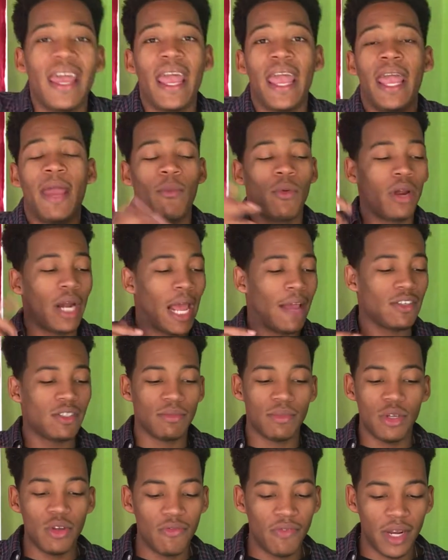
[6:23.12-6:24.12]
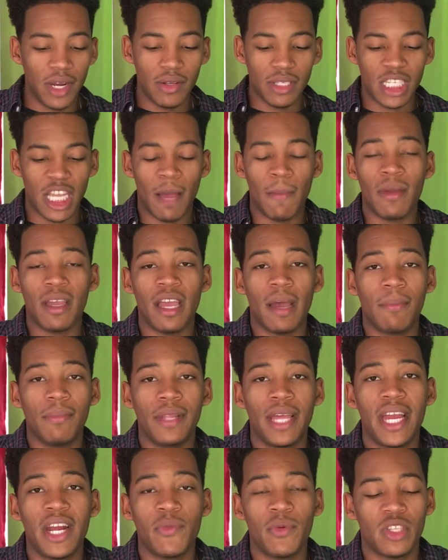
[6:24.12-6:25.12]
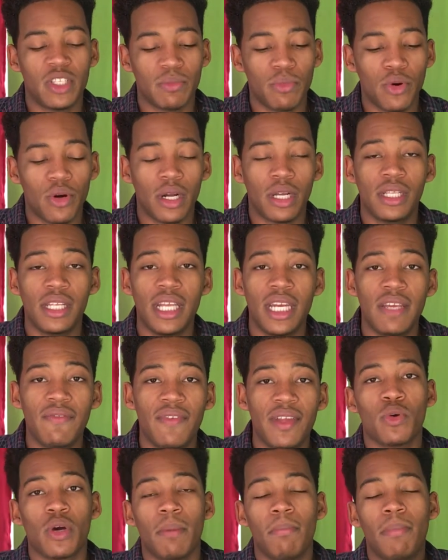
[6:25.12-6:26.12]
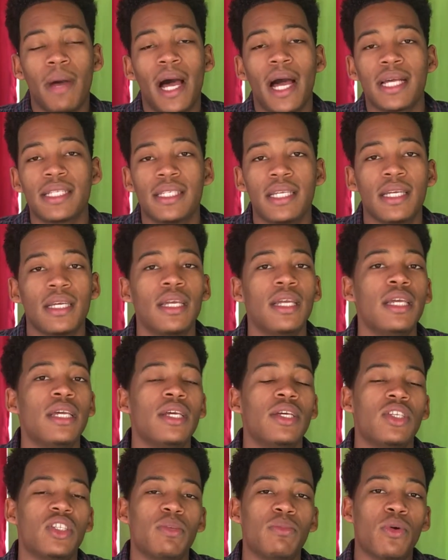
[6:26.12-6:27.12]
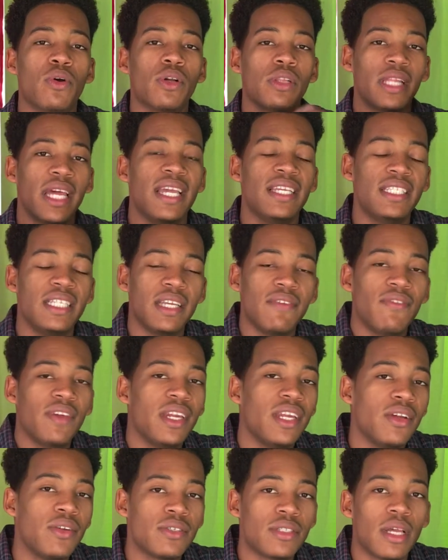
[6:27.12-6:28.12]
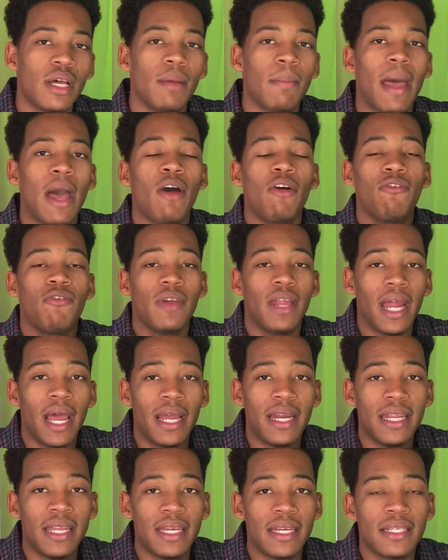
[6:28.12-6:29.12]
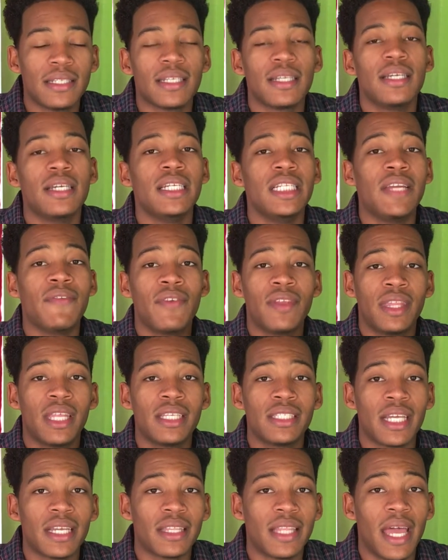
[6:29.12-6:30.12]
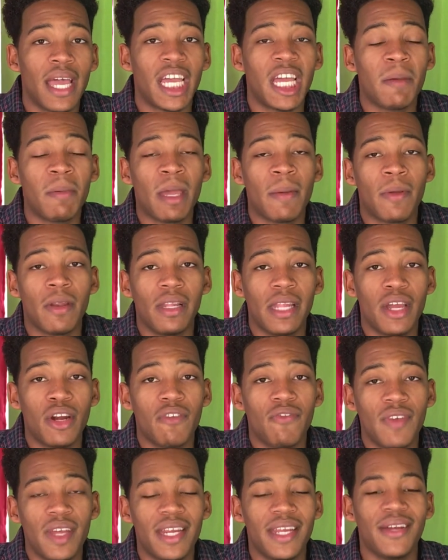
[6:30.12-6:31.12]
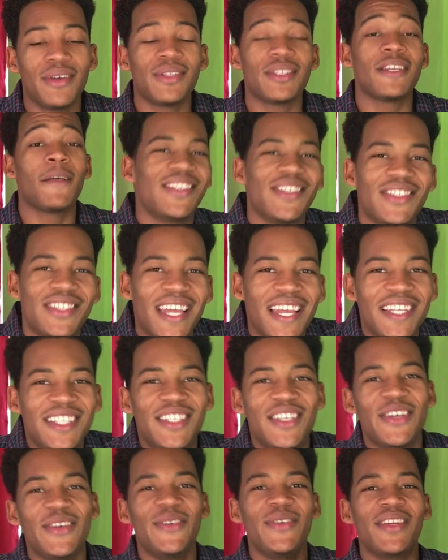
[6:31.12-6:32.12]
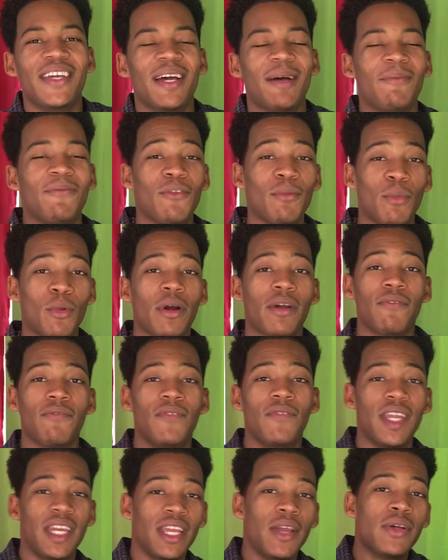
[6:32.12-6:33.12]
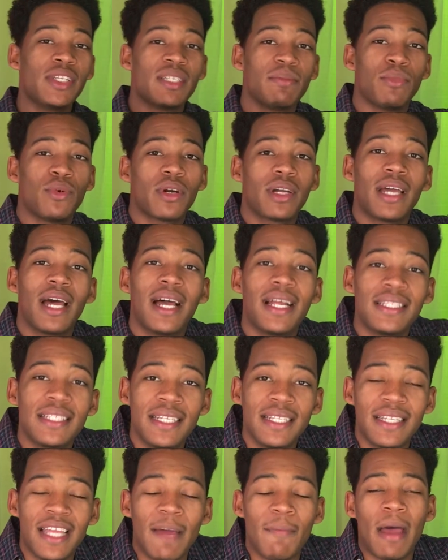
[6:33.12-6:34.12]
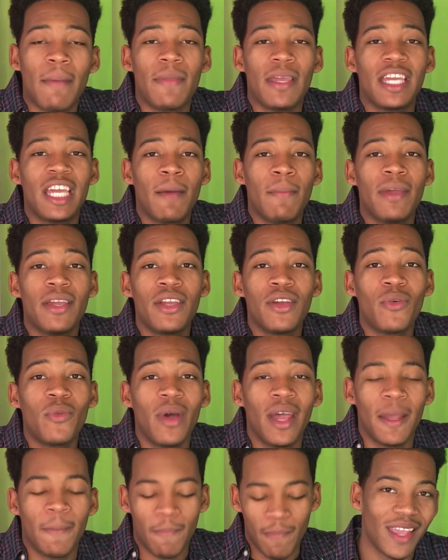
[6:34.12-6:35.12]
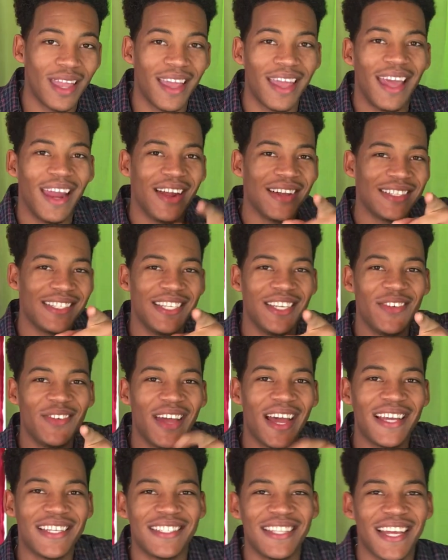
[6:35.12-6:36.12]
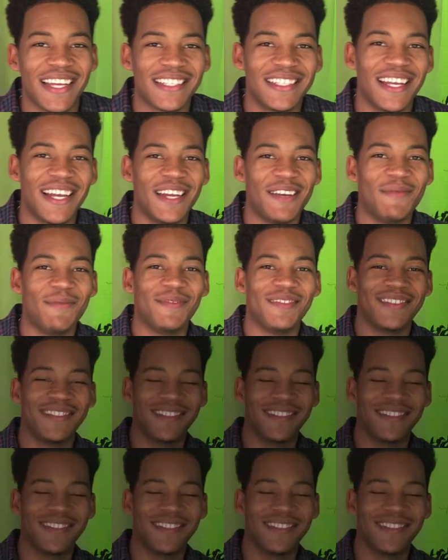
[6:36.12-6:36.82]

And we're gonna have some new videos coming up later with some more cleaning, some more unboxing, some more lacing videos, outfit ideas, different things like that coming up in later videos. So stay tuned for more videos and more content that might be coming your way. And I'll see you guys next time.